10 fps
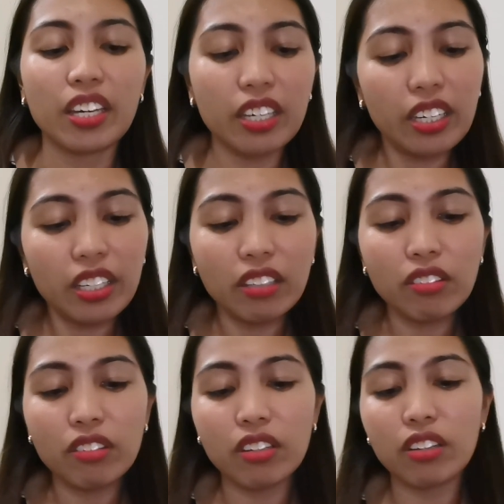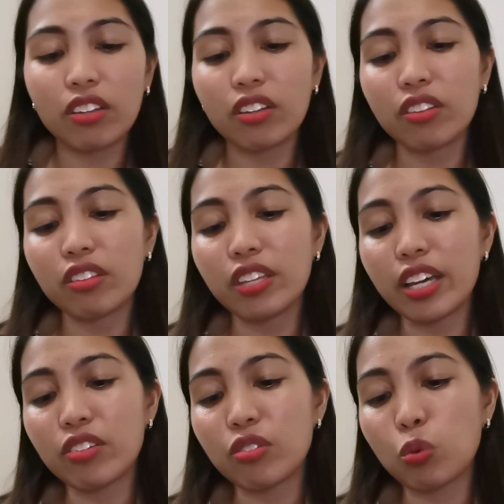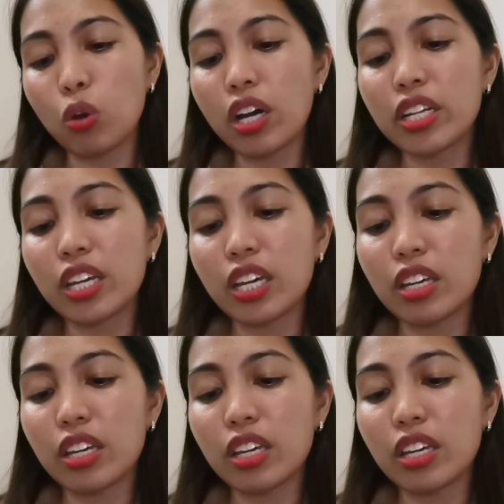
And next one